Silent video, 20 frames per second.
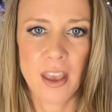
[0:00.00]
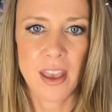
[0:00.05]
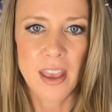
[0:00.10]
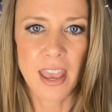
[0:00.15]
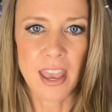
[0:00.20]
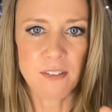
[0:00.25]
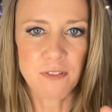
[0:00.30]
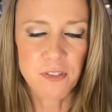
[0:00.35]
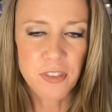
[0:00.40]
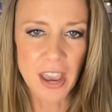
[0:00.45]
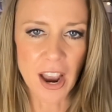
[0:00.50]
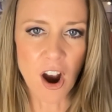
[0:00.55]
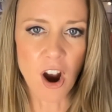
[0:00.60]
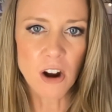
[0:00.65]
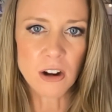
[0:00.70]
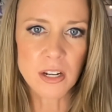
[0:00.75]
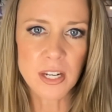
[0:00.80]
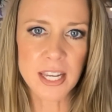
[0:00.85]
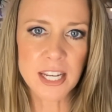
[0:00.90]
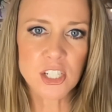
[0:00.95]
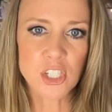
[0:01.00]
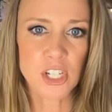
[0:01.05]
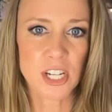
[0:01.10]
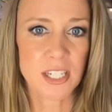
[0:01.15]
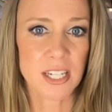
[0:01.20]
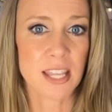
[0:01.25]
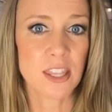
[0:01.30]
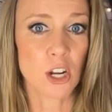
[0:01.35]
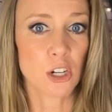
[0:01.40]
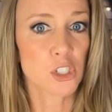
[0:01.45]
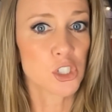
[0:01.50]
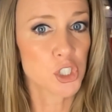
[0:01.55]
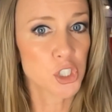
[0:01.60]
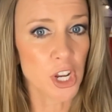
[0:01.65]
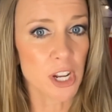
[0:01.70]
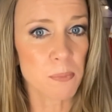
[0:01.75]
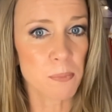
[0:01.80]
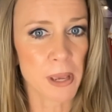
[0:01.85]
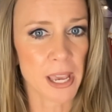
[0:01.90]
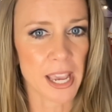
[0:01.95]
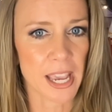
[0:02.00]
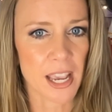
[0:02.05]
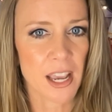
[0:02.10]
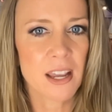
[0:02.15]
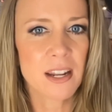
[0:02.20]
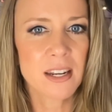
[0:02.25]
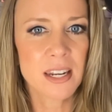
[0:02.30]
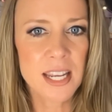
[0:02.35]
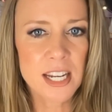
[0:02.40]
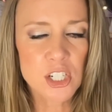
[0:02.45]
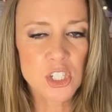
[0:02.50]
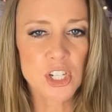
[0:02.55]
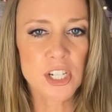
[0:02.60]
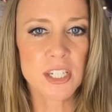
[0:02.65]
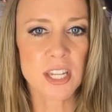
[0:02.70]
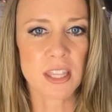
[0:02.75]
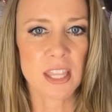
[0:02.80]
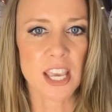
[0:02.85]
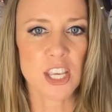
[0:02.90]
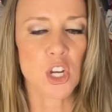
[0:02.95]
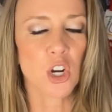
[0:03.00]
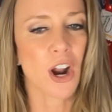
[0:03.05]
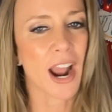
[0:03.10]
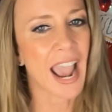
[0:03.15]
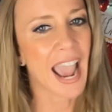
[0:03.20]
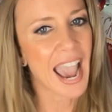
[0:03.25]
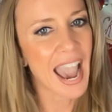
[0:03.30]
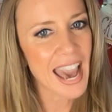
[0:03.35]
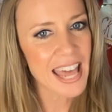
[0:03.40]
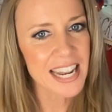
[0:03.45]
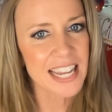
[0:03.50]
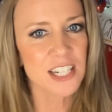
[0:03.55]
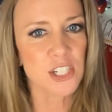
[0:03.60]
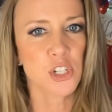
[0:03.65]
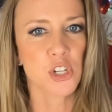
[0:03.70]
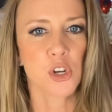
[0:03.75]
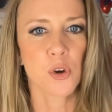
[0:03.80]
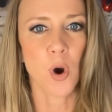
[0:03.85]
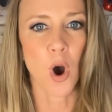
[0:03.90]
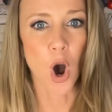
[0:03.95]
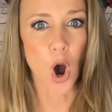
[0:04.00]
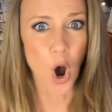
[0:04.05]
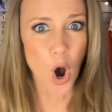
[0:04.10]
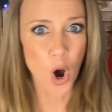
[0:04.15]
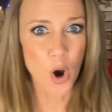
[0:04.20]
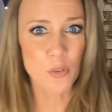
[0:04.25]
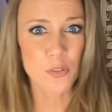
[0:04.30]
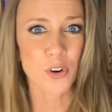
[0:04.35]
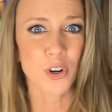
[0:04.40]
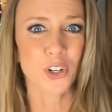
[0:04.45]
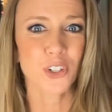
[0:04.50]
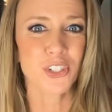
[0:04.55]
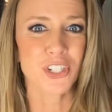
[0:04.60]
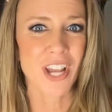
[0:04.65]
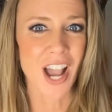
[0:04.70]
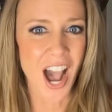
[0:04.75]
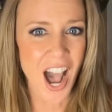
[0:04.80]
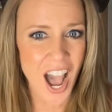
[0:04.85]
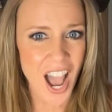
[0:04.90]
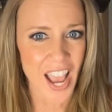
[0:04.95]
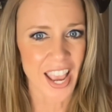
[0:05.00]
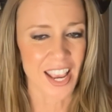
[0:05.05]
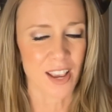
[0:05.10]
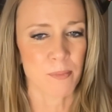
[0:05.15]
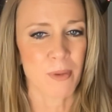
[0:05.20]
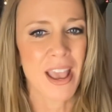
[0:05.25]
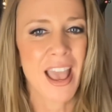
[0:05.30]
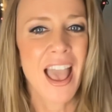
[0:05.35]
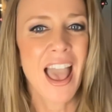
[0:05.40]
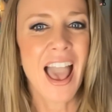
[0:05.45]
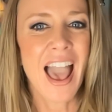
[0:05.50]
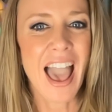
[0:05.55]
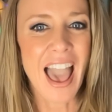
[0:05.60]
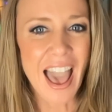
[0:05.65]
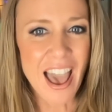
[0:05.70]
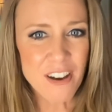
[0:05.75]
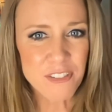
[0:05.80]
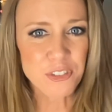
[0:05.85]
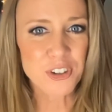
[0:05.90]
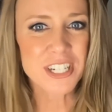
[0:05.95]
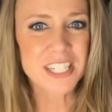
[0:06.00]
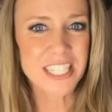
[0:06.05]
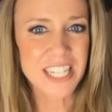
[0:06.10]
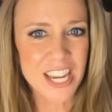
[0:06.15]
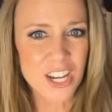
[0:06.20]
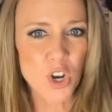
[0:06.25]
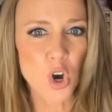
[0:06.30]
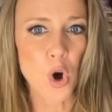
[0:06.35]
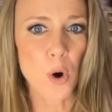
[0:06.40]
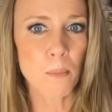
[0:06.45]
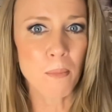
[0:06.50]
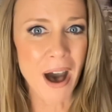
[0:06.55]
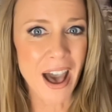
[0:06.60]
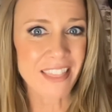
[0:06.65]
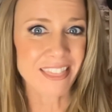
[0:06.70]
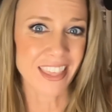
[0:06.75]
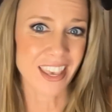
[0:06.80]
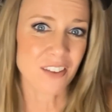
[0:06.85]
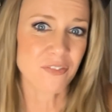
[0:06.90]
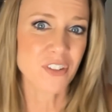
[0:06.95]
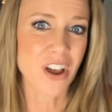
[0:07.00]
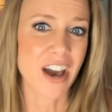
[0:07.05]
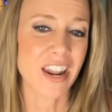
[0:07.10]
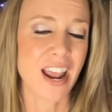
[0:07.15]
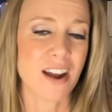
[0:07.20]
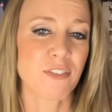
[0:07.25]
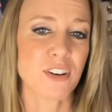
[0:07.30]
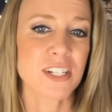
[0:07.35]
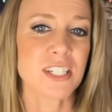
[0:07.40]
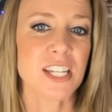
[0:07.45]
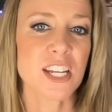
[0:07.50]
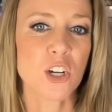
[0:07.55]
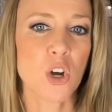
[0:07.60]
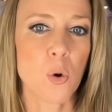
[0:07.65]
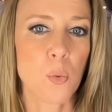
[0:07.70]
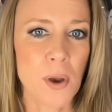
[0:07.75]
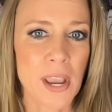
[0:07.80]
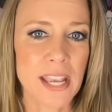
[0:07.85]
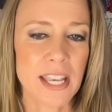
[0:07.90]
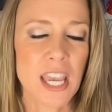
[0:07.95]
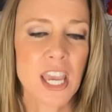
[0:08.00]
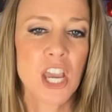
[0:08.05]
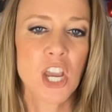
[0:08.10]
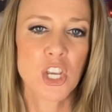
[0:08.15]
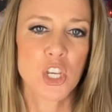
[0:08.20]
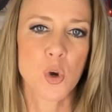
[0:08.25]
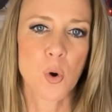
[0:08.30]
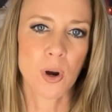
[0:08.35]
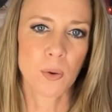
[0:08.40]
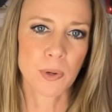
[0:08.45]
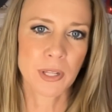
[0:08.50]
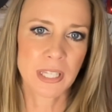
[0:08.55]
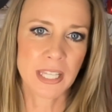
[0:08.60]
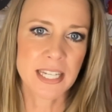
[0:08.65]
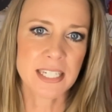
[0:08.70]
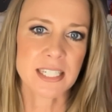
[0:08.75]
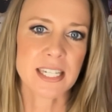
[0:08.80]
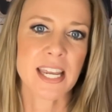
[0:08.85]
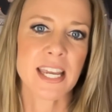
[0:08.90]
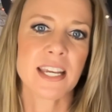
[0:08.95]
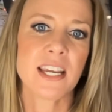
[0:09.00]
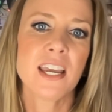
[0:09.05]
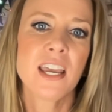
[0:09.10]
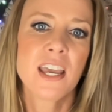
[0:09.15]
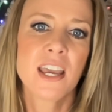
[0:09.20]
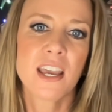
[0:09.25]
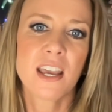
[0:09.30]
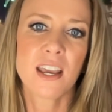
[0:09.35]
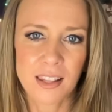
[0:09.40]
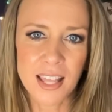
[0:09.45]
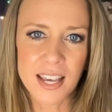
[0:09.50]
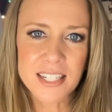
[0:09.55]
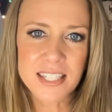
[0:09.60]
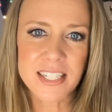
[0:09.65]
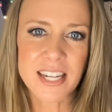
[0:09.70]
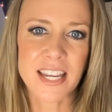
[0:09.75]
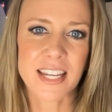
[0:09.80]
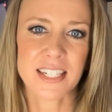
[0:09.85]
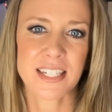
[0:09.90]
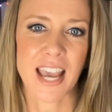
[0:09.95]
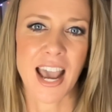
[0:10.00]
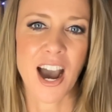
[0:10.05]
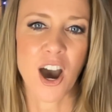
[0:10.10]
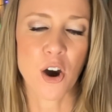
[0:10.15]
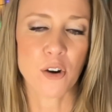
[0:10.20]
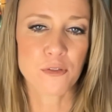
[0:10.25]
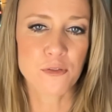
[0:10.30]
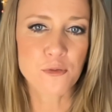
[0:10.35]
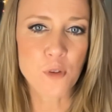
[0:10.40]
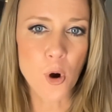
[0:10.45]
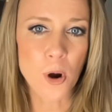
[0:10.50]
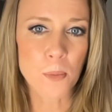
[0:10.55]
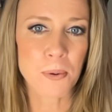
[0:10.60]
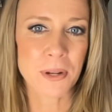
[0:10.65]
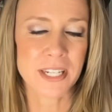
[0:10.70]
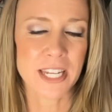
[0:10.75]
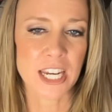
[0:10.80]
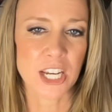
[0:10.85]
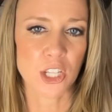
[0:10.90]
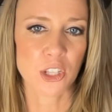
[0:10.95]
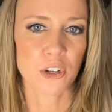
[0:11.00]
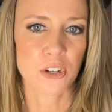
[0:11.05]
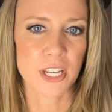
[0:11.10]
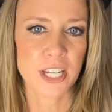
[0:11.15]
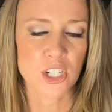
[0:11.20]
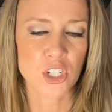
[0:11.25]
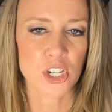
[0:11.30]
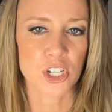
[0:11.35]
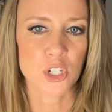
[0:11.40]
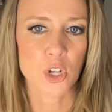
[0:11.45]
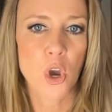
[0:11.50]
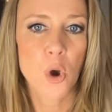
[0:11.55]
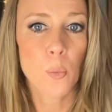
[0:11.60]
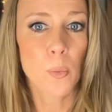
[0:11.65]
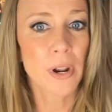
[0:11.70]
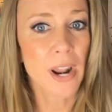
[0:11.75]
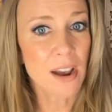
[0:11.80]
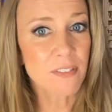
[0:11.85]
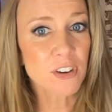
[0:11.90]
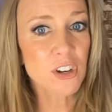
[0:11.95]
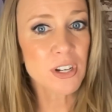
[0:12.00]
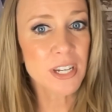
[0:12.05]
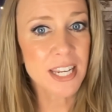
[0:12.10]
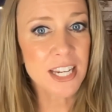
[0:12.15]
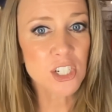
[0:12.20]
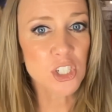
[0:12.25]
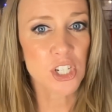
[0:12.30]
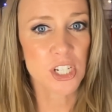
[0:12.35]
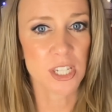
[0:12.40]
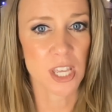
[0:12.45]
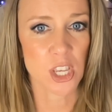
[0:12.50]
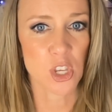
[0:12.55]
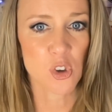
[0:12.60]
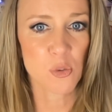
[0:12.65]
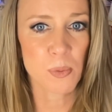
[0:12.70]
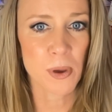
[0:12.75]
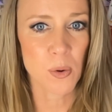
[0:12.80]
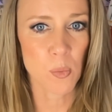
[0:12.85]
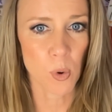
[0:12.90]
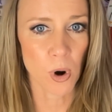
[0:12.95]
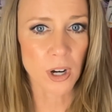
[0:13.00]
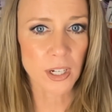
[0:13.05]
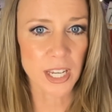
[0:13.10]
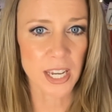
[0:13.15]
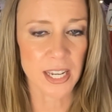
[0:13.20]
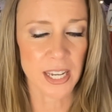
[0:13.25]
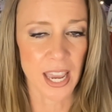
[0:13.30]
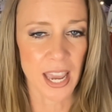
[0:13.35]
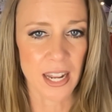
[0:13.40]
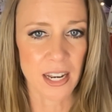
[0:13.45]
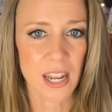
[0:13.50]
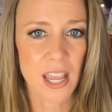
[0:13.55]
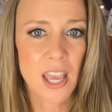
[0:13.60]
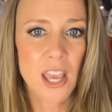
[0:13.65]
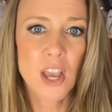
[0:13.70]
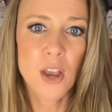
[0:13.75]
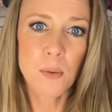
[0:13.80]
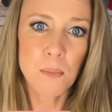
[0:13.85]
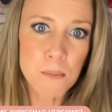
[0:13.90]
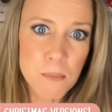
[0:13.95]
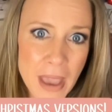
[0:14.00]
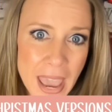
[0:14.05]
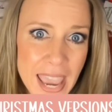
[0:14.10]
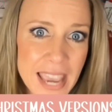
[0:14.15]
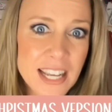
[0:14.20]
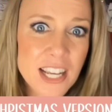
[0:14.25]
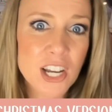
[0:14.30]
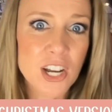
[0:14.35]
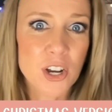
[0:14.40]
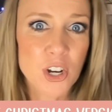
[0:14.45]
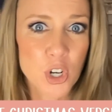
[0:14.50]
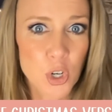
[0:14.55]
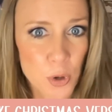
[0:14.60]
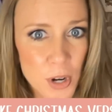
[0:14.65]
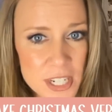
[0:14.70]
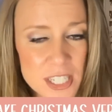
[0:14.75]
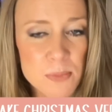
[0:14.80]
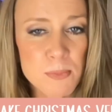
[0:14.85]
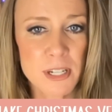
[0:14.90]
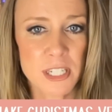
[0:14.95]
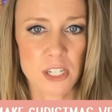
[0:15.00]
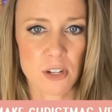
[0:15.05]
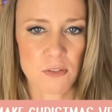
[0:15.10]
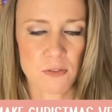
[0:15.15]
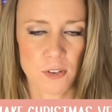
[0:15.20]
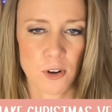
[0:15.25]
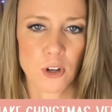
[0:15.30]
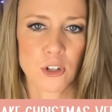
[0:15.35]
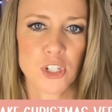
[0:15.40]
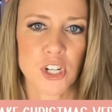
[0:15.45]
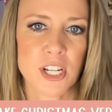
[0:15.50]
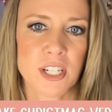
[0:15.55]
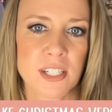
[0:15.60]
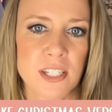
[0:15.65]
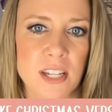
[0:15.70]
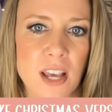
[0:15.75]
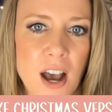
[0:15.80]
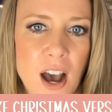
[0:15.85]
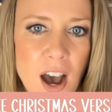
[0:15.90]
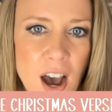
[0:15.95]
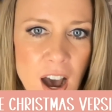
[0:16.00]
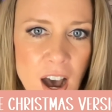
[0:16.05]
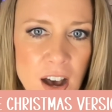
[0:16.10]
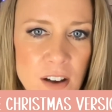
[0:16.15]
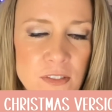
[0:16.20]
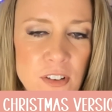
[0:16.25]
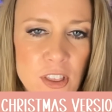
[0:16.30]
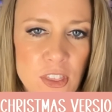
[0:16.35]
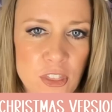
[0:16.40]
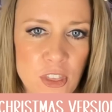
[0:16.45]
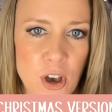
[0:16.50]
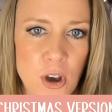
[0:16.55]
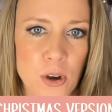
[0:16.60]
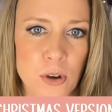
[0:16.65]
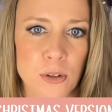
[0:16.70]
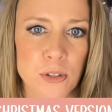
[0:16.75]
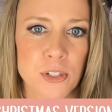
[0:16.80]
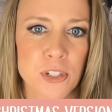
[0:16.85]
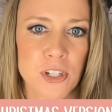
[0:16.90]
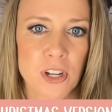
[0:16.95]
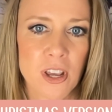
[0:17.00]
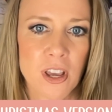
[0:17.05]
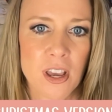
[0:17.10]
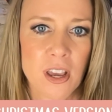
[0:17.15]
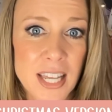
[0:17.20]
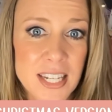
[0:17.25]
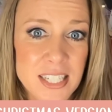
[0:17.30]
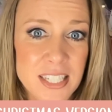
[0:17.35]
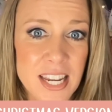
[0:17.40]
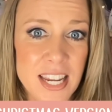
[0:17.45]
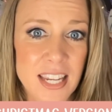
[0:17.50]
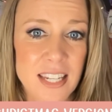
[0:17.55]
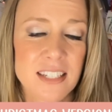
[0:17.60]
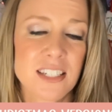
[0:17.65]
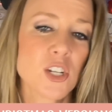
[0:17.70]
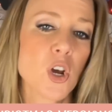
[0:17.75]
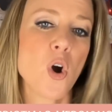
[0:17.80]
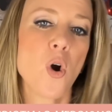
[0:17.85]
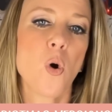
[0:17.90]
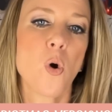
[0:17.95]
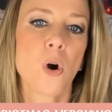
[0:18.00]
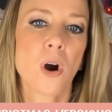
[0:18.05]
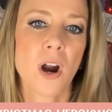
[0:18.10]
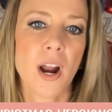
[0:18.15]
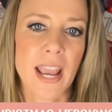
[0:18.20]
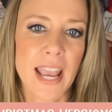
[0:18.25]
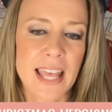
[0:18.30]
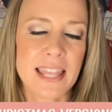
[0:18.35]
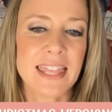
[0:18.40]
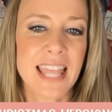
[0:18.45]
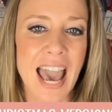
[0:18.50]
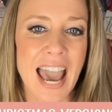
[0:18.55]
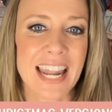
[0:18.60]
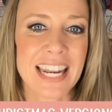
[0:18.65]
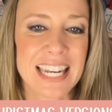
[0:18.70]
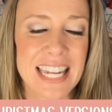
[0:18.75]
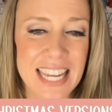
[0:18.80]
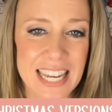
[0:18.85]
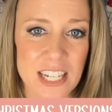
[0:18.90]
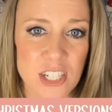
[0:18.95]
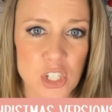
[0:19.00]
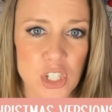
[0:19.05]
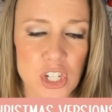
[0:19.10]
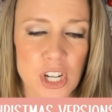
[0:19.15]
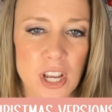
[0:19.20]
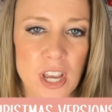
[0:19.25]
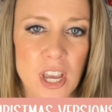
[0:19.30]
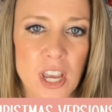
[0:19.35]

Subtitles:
If there are niches, and there should be, niches that you're adding to over time, every single month, if not every single week, you are releasing listings out for particular niches. Whatever niches that you've been working in, make Christmas versions of those listings or in that niche.